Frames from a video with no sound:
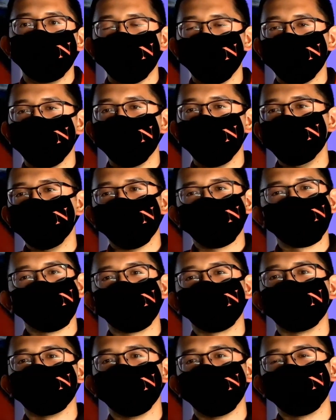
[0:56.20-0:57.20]
I'm not so
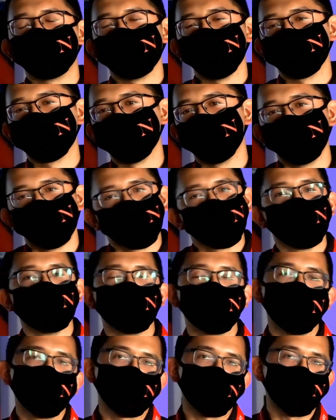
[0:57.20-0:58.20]
sure I trust Sunny's
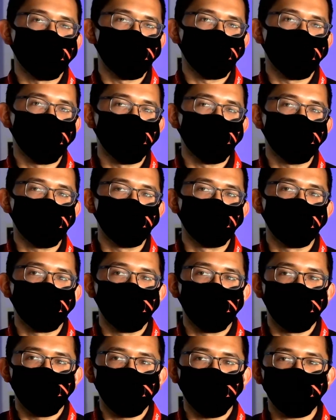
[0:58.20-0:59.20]
interpretation of the data.
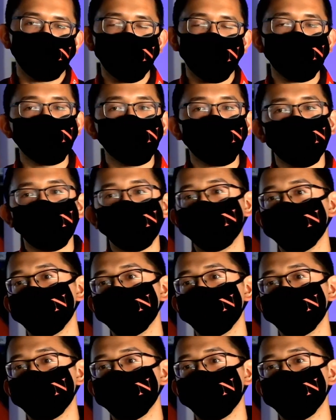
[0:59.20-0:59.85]
Let's take a look at another